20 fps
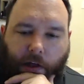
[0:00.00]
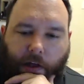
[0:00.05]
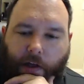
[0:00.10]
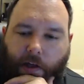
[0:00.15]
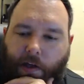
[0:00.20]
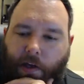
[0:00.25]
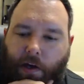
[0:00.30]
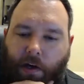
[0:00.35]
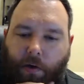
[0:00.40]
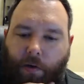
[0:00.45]

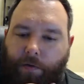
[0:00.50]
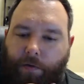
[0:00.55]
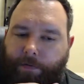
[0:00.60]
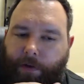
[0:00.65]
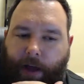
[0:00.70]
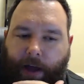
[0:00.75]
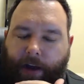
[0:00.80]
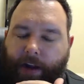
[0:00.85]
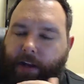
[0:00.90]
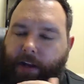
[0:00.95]
You know,
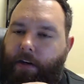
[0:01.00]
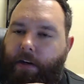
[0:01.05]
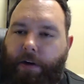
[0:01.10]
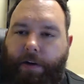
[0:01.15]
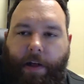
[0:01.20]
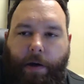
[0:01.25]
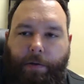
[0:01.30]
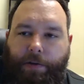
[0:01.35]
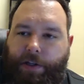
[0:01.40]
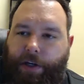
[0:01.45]
I didn't know
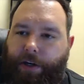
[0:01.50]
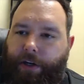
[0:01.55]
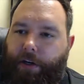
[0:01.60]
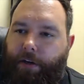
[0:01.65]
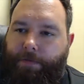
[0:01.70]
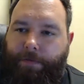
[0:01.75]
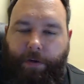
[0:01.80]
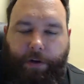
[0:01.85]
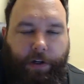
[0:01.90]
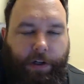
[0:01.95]
that was her
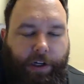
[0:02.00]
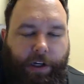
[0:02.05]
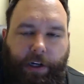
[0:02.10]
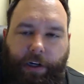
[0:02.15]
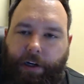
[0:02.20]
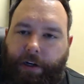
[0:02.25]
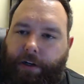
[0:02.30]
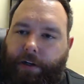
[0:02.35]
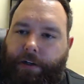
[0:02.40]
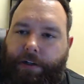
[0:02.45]
for
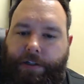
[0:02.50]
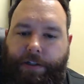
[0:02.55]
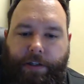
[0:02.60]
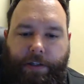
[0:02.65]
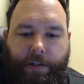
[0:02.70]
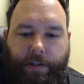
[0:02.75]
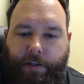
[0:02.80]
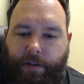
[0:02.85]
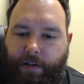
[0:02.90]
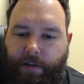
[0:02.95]
years,
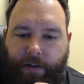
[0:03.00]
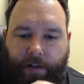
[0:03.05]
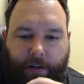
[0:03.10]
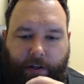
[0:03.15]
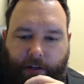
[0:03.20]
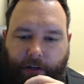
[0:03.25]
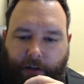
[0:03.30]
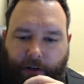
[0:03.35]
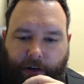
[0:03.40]
and